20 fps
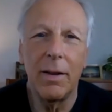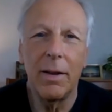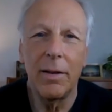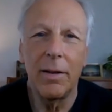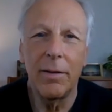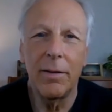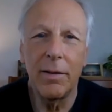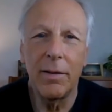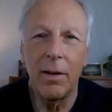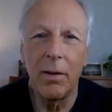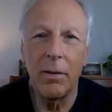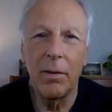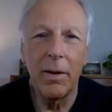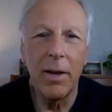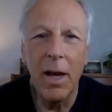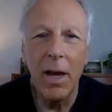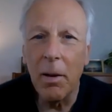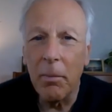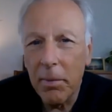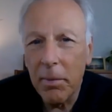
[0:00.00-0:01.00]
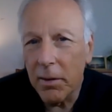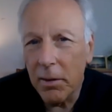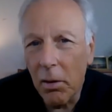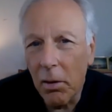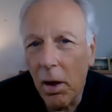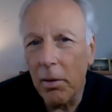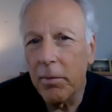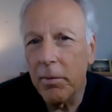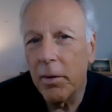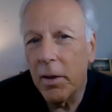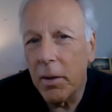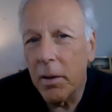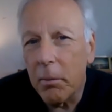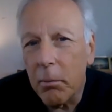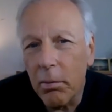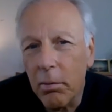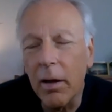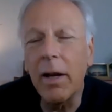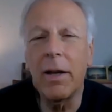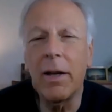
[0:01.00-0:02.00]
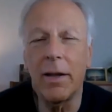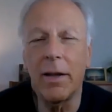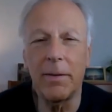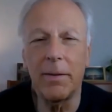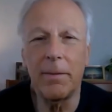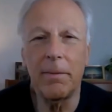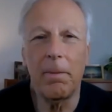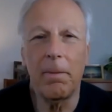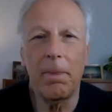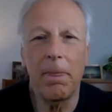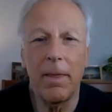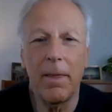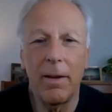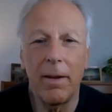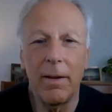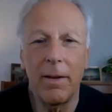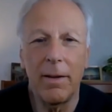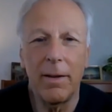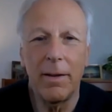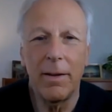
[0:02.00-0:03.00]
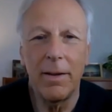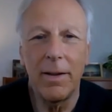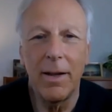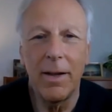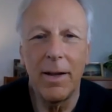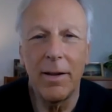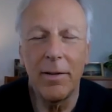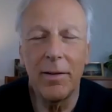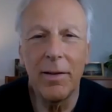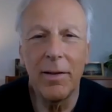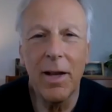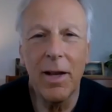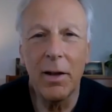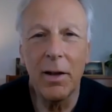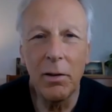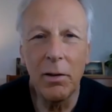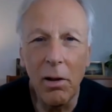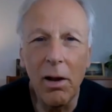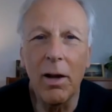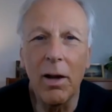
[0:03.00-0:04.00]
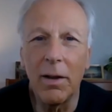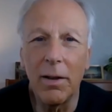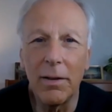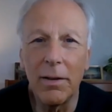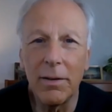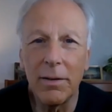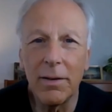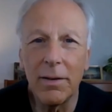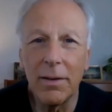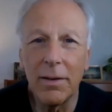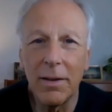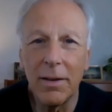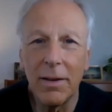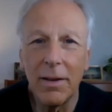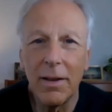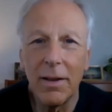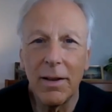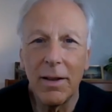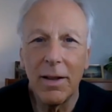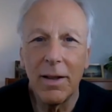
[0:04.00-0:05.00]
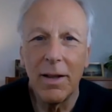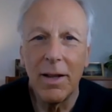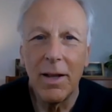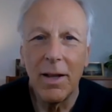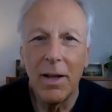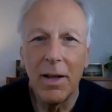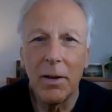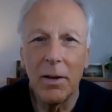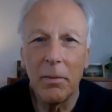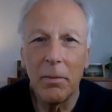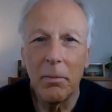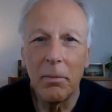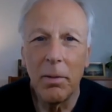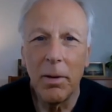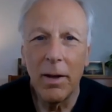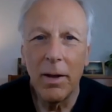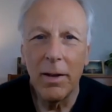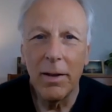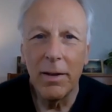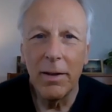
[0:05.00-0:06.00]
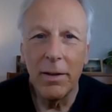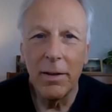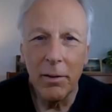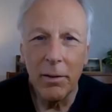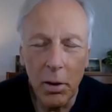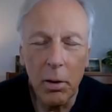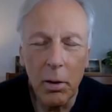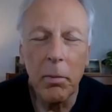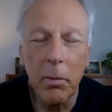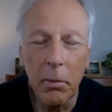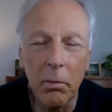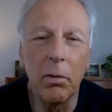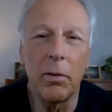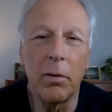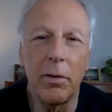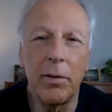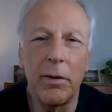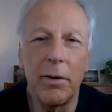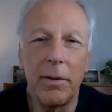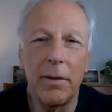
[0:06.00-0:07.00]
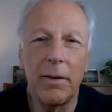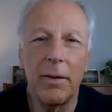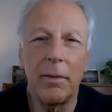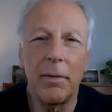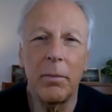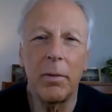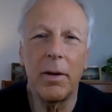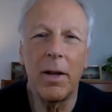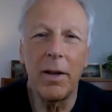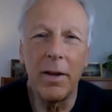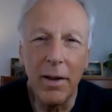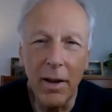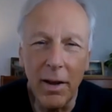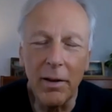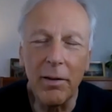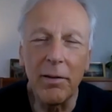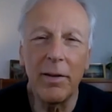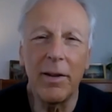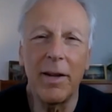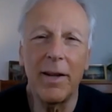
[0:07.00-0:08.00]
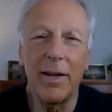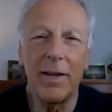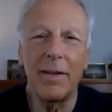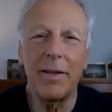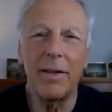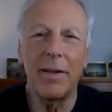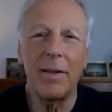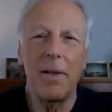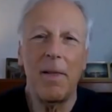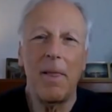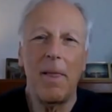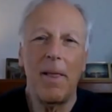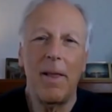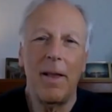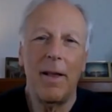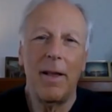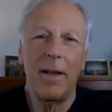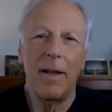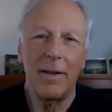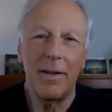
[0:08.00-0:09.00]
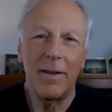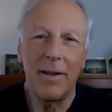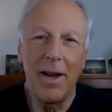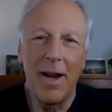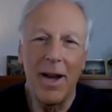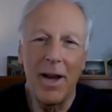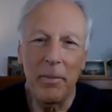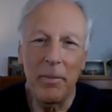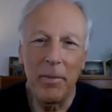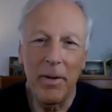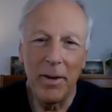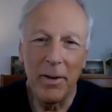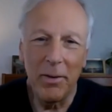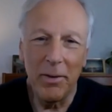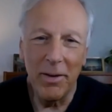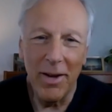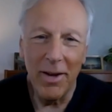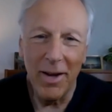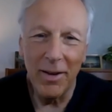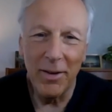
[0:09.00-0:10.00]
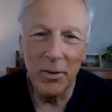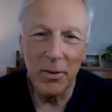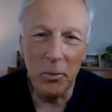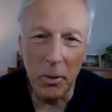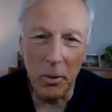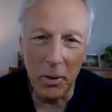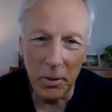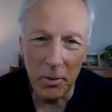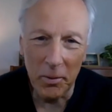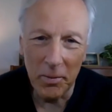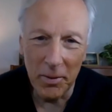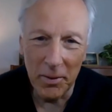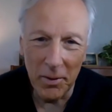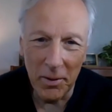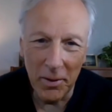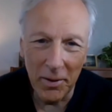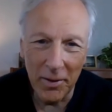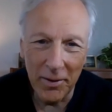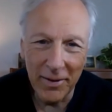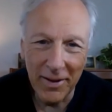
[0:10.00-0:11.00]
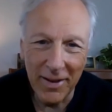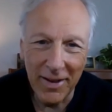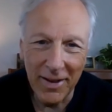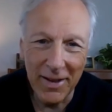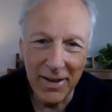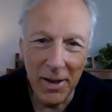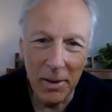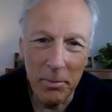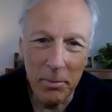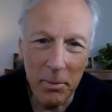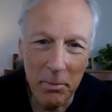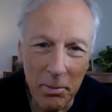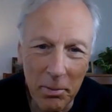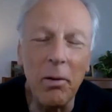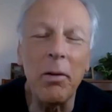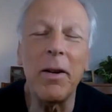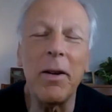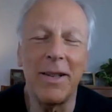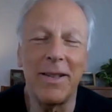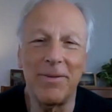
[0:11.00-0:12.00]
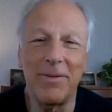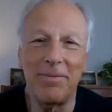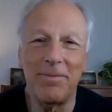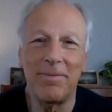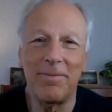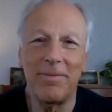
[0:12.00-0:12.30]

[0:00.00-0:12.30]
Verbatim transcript: So it can't be a law. If you can break it, it's not a law. But the human rules. But on the other hand, God made all kinds of wonderful laws that cannot be broken.